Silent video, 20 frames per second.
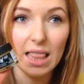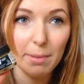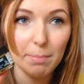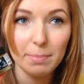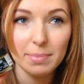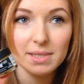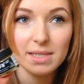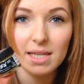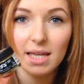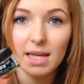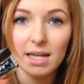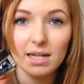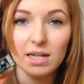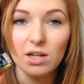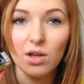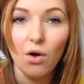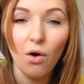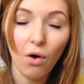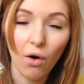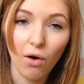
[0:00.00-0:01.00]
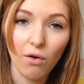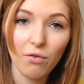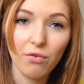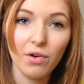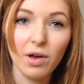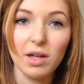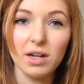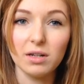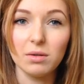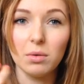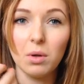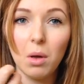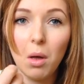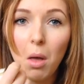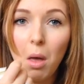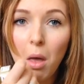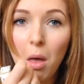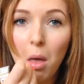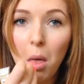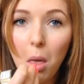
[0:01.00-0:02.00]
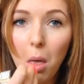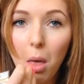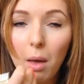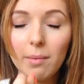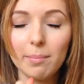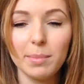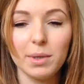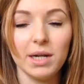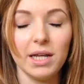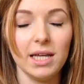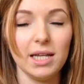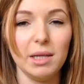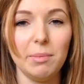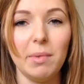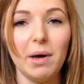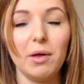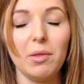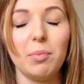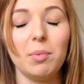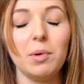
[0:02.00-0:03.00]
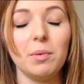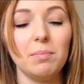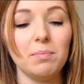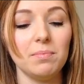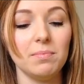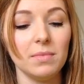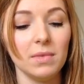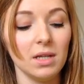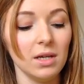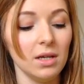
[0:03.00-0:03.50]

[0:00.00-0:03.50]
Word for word: lip skin off and put it in your mouth, but